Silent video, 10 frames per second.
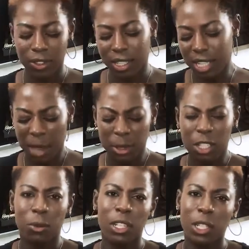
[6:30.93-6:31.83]
the salmon,
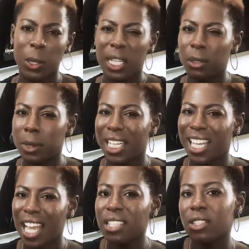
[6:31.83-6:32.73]
you want to go a little bit
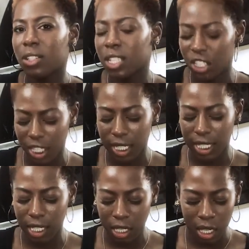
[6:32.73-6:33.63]
light on the
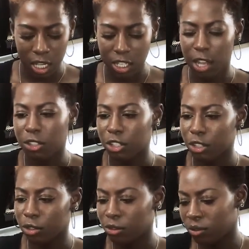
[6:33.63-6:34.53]
chili, so I'll just
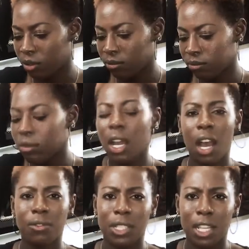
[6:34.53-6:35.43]
use
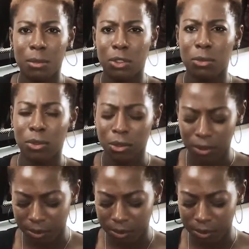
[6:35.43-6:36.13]
half a tablespoon.